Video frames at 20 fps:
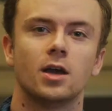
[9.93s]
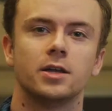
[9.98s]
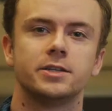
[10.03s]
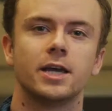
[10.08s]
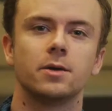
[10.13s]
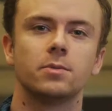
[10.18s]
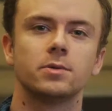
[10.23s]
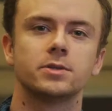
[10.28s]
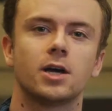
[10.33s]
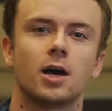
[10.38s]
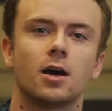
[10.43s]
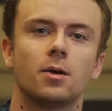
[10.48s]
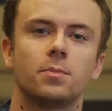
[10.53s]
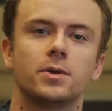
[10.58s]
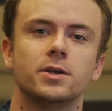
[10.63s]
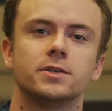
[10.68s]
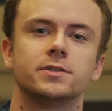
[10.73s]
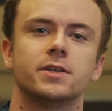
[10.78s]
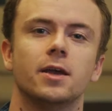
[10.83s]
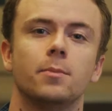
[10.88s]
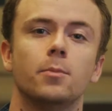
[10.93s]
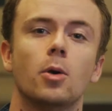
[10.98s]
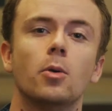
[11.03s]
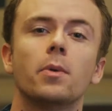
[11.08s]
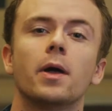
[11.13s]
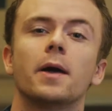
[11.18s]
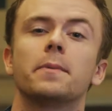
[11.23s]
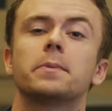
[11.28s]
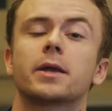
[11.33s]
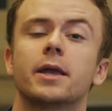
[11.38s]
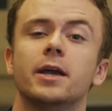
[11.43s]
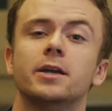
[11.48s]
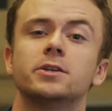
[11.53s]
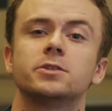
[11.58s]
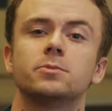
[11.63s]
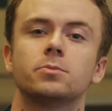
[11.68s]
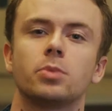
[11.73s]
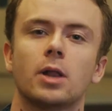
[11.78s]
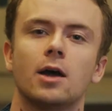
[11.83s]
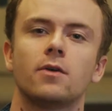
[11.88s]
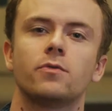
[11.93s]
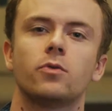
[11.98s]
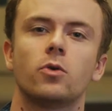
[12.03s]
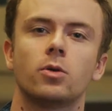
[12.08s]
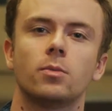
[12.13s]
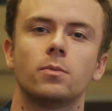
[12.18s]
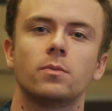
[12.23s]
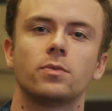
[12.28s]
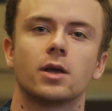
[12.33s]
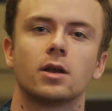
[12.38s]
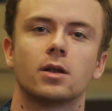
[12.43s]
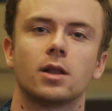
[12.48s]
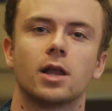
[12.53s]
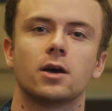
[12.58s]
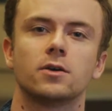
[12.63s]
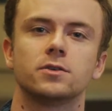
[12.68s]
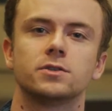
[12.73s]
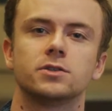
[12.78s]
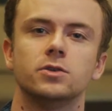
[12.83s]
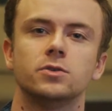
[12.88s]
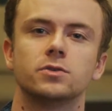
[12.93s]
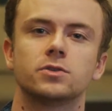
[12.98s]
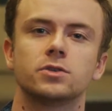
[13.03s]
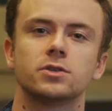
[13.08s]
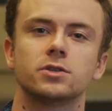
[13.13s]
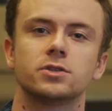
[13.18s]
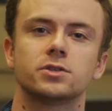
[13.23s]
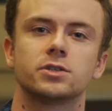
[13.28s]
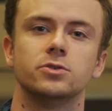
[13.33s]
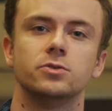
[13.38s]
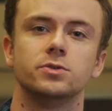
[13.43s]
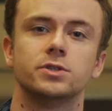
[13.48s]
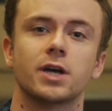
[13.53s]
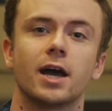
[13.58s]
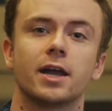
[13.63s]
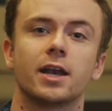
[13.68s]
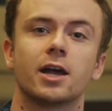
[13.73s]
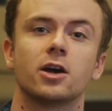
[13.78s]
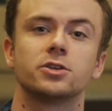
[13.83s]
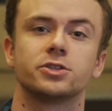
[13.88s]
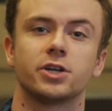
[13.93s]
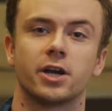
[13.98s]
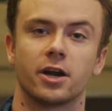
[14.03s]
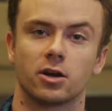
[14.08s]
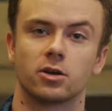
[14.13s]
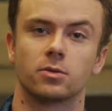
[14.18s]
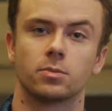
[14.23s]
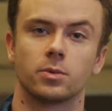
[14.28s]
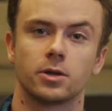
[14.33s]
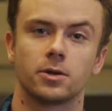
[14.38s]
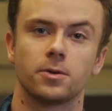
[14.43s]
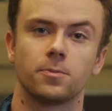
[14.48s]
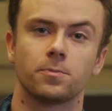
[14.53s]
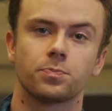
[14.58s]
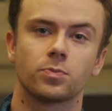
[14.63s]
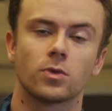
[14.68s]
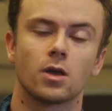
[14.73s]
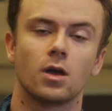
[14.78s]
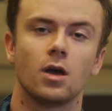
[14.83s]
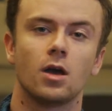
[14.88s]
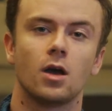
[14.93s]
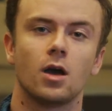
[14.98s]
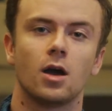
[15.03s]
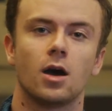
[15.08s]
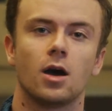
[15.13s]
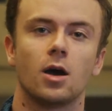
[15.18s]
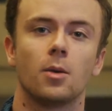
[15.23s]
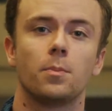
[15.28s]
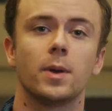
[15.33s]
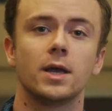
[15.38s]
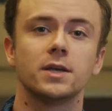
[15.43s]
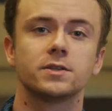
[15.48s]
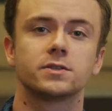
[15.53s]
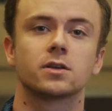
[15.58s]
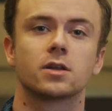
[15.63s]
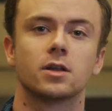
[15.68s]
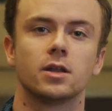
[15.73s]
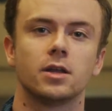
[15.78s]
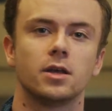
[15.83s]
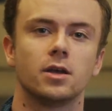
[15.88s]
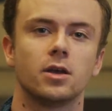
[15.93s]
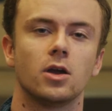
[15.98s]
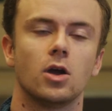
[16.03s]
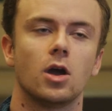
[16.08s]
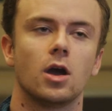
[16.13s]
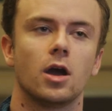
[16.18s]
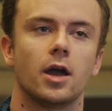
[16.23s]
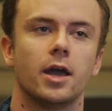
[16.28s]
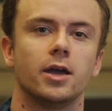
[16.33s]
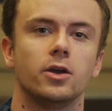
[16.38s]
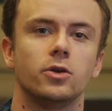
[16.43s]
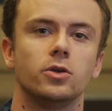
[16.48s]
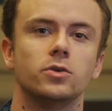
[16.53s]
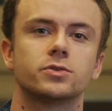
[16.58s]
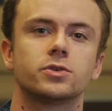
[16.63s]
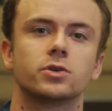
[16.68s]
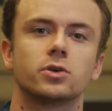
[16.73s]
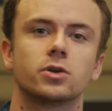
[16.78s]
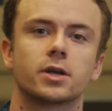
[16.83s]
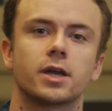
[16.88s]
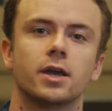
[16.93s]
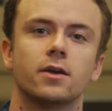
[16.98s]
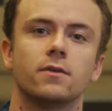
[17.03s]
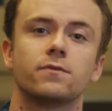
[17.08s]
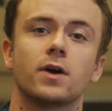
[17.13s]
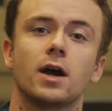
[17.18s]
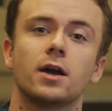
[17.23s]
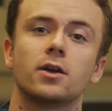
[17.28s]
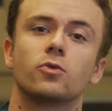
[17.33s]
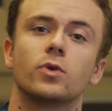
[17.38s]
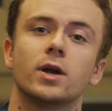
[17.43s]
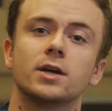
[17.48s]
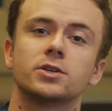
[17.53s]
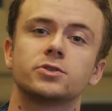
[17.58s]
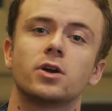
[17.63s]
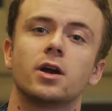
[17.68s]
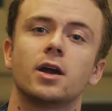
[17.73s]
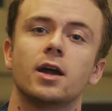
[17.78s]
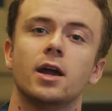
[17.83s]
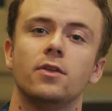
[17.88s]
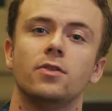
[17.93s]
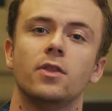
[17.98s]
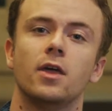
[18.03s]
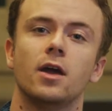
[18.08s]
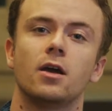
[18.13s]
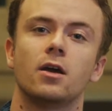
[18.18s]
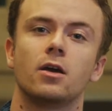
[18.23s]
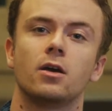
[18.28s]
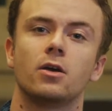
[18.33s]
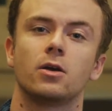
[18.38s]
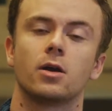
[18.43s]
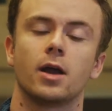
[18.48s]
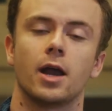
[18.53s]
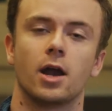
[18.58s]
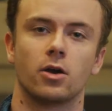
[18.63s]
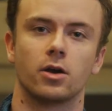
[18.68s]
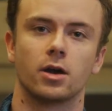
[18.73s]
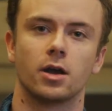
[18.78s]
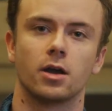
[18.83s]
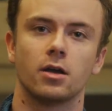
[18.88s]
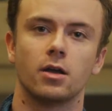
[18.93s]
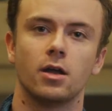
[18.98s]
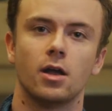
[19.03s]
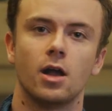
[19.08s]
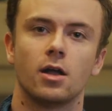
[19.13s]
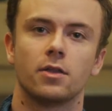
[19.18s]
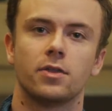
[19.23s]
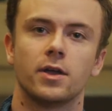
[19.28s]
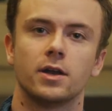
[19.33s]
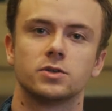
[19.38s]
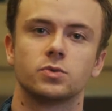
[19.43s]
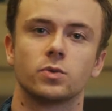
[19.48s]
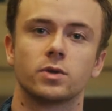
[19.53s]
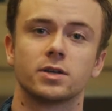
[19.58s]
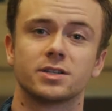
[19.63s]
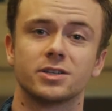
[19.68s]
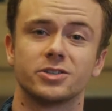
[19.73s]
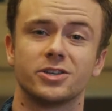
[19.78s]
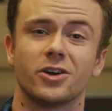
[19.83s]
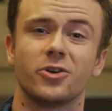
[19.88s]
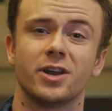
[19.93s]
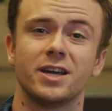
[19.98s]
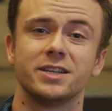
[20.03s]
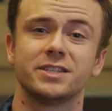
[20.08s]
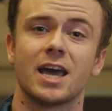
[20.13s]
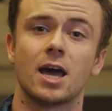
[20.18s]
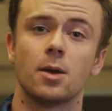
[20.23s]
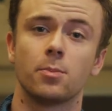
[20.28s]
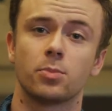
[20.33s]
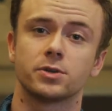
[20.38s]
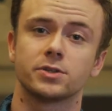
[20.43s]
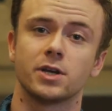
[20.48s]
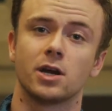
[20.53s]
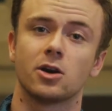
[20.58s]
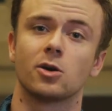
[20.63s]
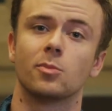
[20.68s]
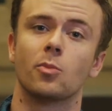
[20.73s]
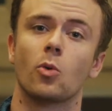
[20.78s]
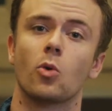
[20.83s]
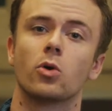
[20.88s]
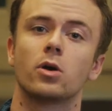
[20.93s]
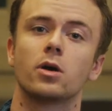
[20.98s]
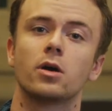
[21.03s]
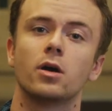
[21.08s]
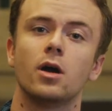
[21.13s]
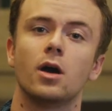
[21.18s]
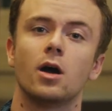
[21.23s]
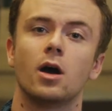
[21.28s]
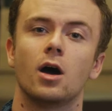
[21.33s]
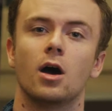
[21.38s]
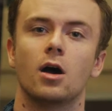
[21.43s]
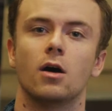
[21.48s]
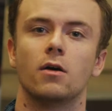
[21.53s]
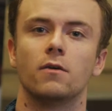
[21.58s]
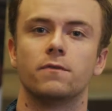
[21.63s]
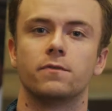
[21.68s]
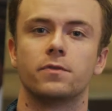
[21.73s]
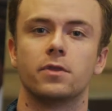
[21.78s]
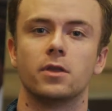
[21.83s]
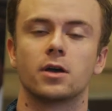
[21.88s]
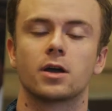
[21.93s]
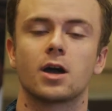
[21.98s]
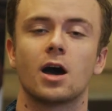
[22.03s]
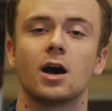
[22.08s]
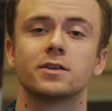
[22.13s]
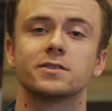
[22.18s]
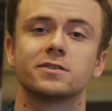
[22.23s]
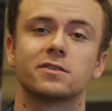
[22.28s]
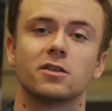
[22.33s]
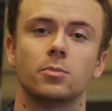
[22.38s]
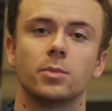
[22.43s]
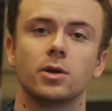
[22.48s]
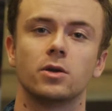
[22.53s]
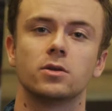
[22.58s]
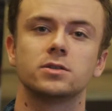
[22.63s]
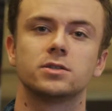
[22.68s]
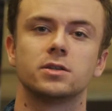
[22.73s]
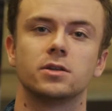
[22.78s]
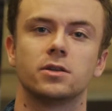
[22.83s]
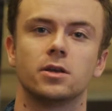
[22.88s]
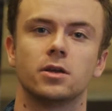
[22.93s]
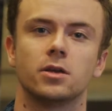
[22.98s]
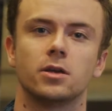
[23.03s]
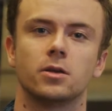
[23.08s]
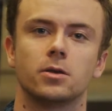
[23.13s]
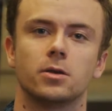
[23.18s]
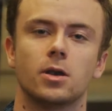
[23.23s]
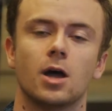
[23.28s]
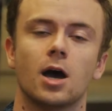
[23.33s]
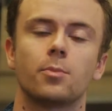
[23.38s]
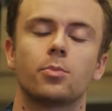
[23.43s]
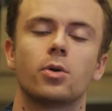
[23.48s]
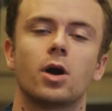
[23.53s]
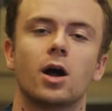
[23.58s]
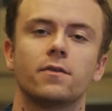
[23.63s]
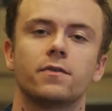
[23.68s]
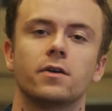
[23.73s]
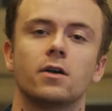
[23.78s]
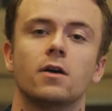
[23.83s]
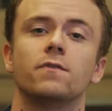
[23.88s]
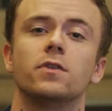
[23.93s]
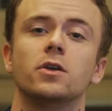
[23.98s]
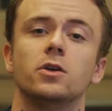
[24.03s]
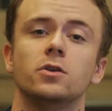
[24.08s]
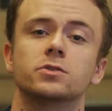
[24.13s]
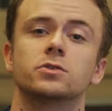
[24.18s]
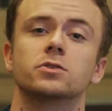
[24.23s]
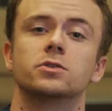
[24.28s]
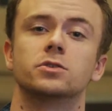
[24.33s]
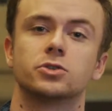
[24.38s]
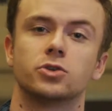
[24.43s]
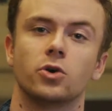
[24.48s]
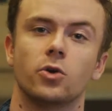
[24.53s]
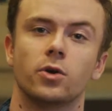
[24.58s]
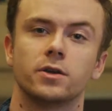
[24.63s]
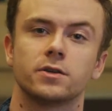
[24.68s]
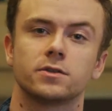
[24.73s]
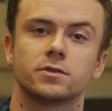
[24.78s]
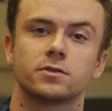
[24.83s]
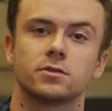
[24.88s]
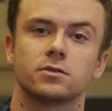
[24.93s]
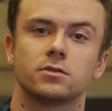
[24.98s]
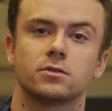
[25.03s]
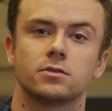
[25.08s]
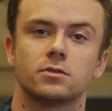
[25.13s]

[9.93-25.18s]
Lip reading: Tabletop is a mobile application platform that allows users to dine out charitably. Basically, a user can find a restaurant in their area that is willing to donate 10% or more of the cost of the meal to the nonprofit of the user's choice.